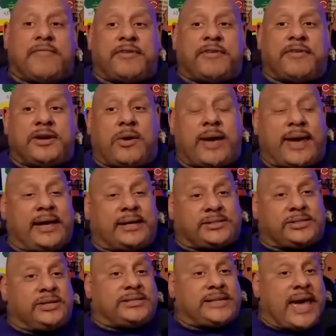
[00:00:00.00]
no answers
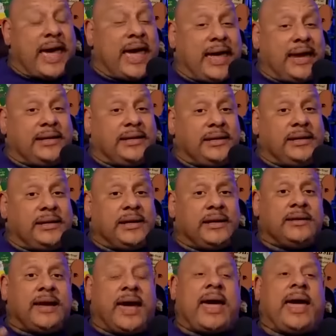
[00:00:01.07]
and
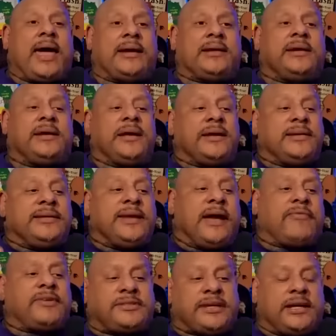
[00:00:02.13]
and never
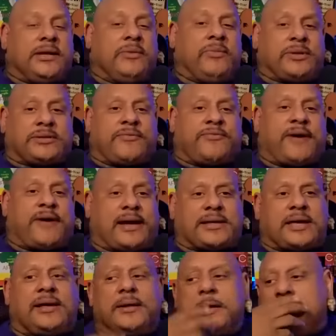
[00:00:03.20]
dealing with the fact
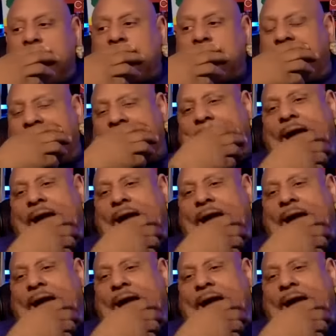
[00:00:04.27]
that, dog,